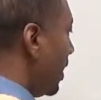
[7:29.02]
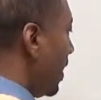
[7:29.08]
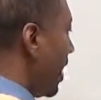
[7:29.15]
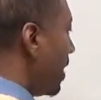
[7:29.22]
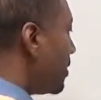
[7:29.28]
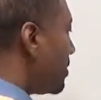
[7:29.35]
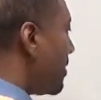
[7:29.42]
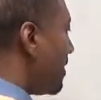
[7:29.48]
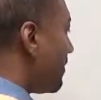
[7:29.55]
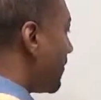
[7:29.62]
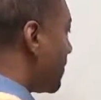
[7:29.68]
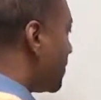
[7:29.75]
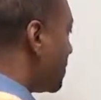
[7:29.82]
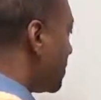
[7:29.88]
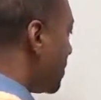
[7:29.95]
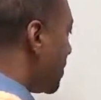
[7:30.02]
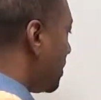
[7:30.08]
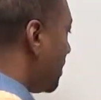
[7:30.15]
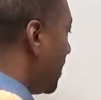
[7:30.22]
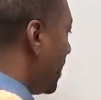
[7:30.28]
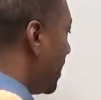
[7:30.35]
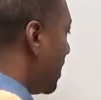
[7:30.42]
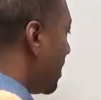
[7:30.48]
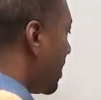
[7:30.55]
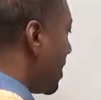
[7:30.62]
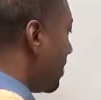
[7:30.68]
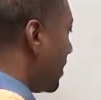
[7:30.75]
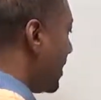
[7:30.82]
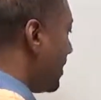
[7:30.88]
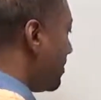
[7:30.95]
under my first term here,
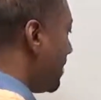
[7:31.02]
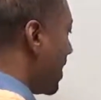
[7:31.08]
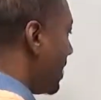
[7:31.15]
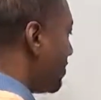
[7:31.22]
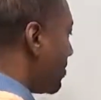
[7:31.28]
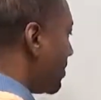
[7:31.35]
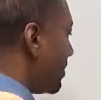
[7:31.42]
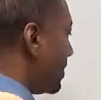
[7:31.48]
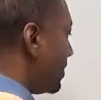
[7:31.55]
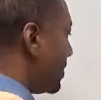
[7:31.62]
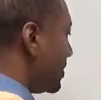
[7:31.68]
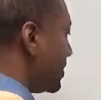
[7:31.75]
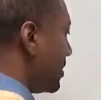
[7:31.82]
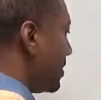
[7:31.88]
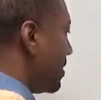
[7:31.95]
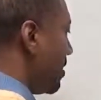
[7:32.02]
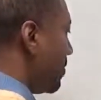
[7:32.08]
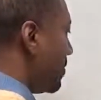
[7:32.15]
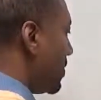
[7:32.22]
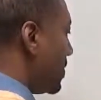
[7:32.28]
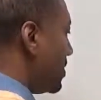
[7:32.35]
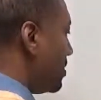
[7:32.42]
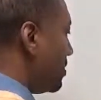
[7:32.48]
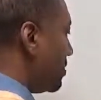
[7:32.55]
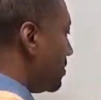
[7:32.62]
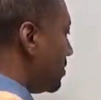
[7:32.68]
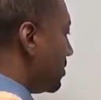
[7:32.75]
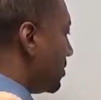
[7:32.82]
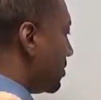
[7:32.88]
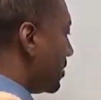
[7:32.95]
I'll get my parenthesis going.
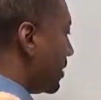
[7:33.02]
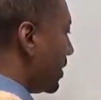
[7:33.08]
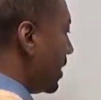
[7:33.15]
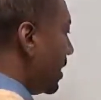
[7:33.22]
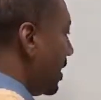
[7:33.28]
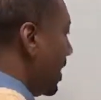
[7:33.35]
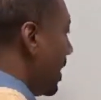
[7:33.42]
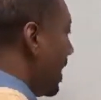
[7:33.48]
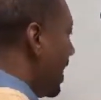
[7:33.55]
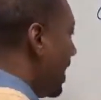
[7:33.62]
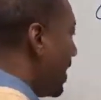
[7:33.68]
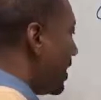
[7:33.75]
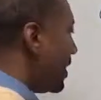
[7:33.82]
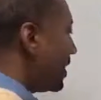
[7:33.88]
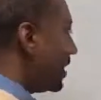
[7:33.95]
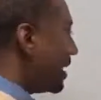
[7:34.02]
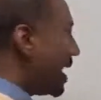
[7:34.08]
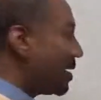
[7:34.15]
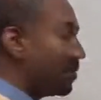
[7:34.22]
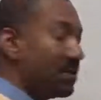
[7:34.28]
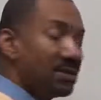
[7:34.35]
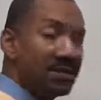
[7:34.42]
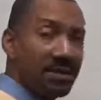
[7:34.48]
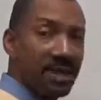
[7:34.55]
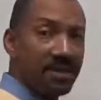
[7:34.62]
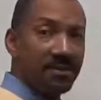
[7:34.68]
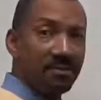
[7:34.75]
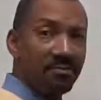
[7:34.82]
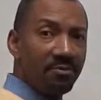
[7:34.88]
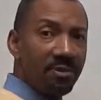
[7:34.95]
And like we said in
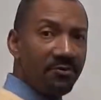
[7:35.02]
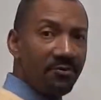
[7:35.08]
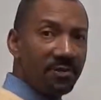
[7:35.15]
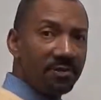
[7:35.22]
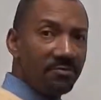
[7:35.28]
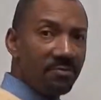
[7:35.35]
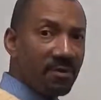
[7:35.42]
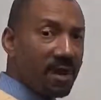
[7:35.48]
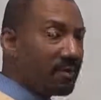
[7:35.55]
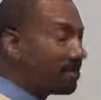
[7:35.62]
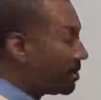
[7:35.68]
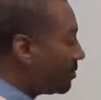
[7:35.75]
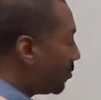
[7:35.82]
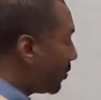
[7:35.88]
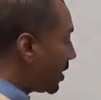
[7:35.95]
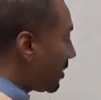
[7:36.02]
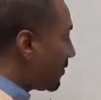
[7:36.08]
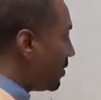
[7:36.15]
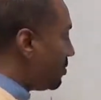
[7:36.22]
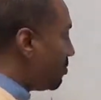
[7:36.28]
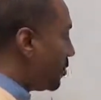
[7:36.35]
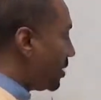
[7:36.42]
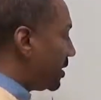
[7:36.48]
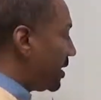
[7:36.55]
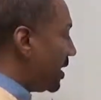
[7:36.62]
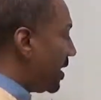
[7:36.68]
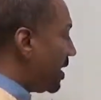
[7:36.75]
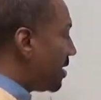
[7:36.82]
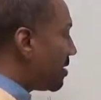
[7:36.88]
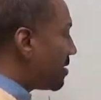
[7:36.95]
the previous problem, whatever you put in
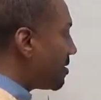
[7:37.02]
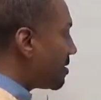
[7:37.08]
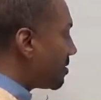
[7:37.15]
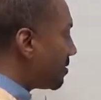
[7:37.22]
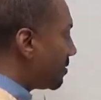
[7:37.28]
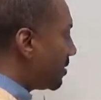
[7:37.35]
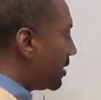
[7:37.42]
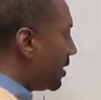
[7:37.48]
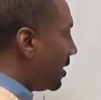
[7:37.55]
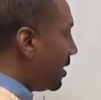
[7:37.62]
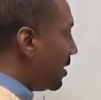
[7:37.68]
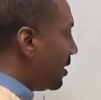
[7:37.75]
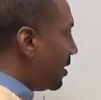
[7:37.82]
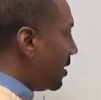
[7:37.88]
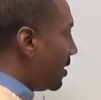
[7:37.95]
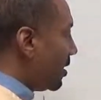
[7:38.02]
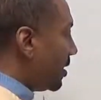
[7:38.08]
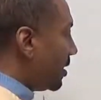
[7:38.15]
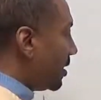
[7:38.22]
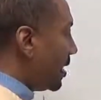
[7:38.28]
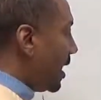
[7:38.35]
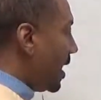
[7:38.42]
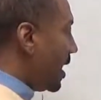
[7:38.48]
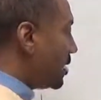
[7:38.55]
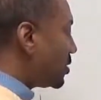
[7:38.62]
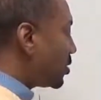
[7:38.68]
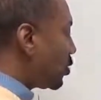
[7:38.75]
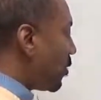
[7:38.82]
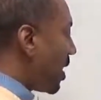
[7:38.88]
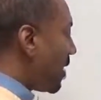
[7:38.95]
here and
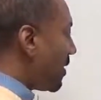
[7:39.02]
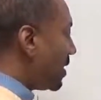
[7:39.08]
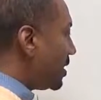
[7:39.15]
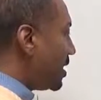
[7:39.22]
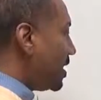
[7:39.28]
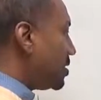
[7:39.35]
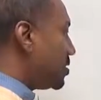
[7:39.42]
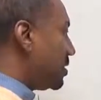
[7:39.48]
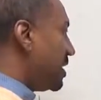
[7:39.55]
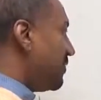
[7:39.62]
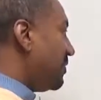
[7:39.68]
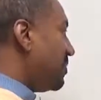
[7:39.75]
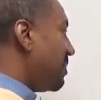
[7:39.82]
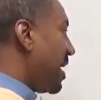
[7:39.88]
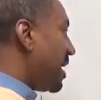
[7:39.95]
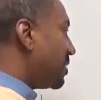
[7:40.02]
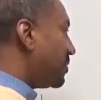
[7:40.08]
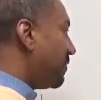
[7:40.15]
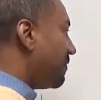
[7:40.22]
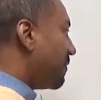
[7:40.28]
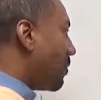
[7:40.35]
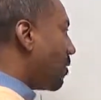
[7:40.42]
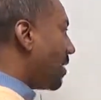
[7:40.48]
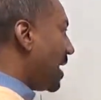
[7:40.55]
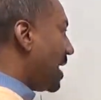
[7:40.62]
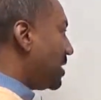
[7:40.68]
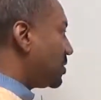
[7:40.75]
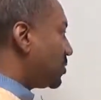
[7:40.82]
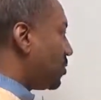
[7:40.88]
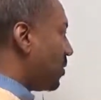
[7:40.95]
square it, it should give you back 4a
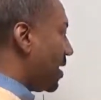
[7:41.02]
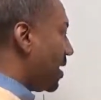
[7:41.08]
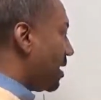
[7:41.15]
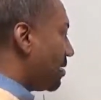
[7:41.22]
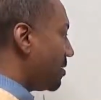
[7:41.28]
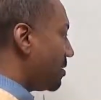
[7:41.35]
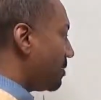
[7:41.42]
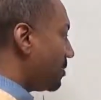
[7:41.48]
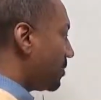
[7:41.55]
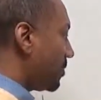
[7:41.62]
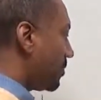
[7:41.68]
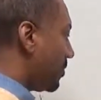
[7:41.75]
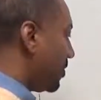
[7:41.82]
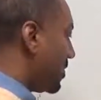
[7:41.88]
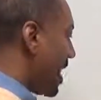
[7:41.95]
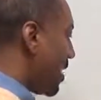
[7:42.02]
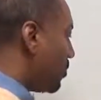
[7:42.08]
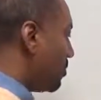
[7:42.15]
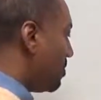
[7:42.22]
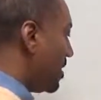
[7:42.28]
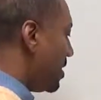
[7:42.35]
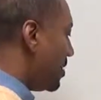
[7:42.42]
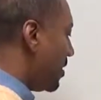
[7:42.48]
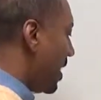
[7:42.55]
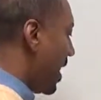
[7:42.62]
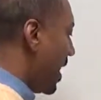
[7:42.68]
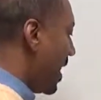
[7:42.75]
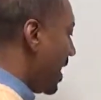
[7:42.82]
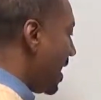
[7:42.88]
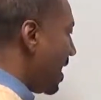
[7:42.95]
squared. That will be your
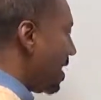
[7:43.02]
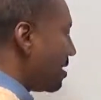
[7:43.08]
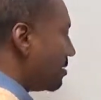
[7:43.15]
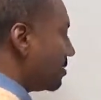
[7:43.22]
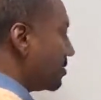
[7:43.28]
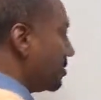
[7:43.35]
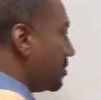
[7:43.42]
a.